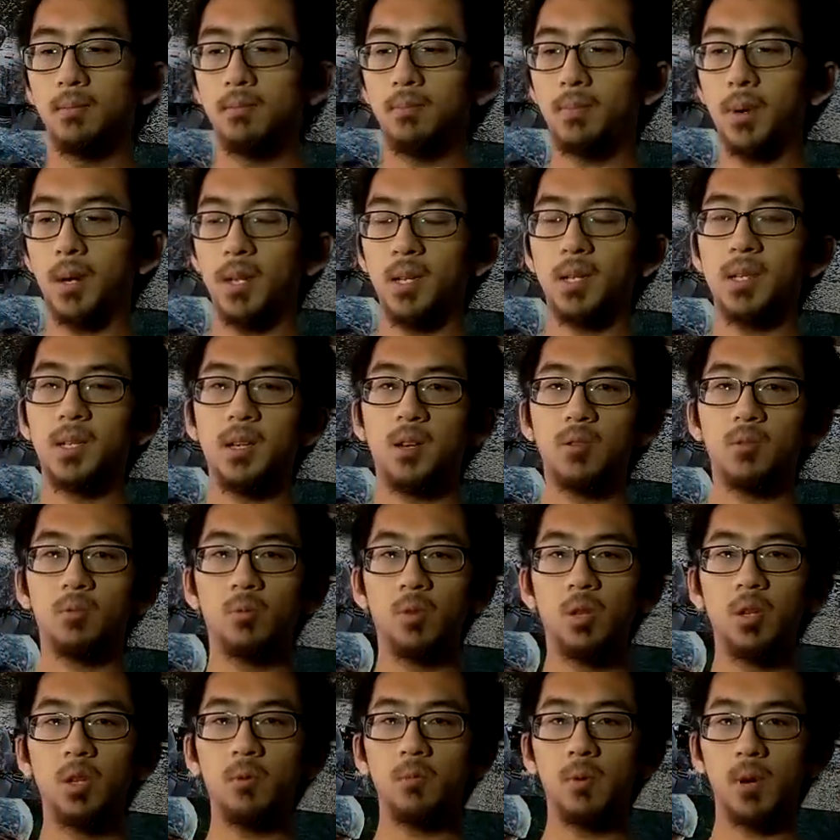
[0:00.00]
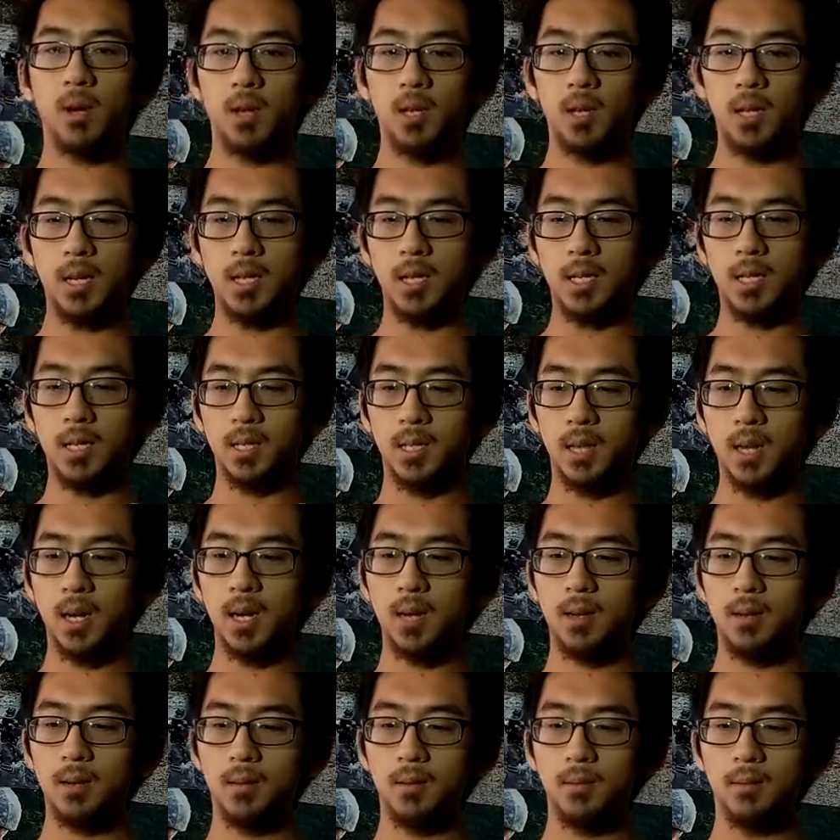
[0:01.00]
but it's done really well, and it's
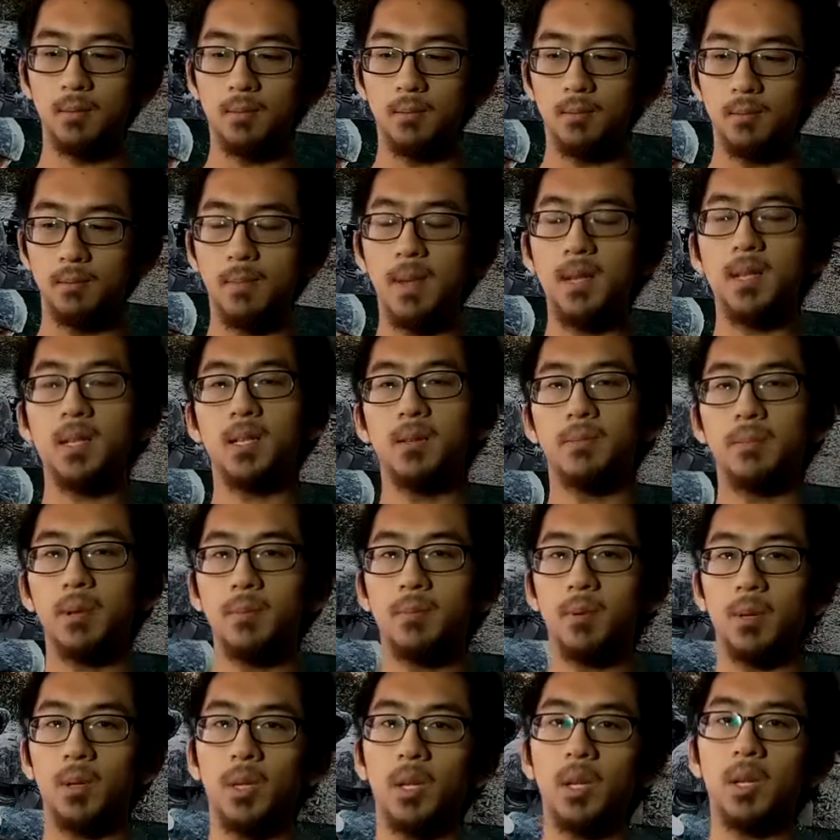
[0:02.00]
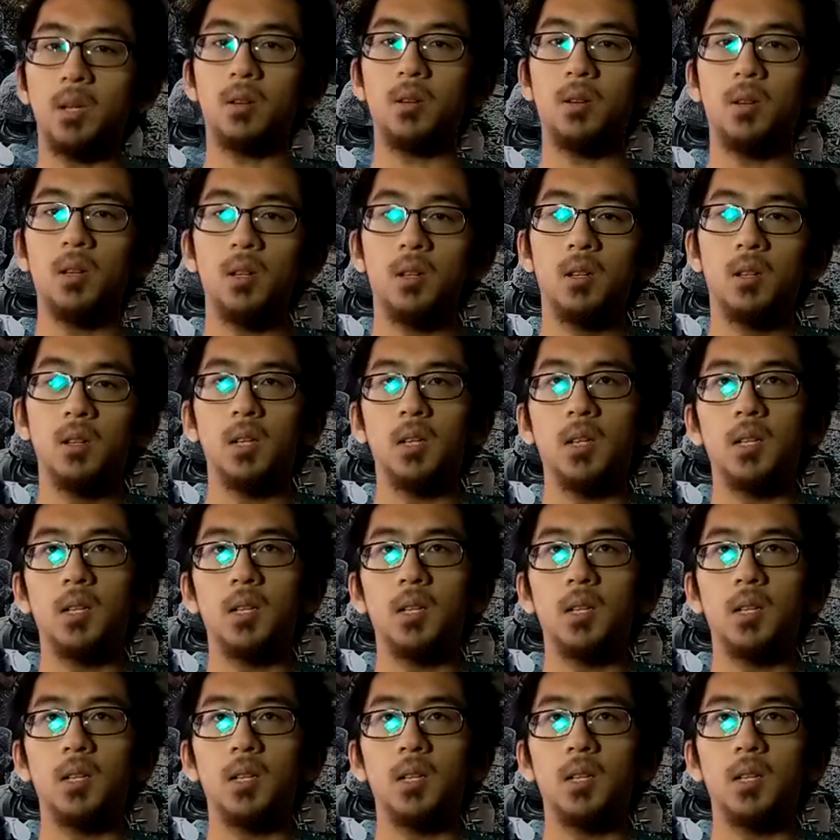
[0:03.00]
not meant to be political.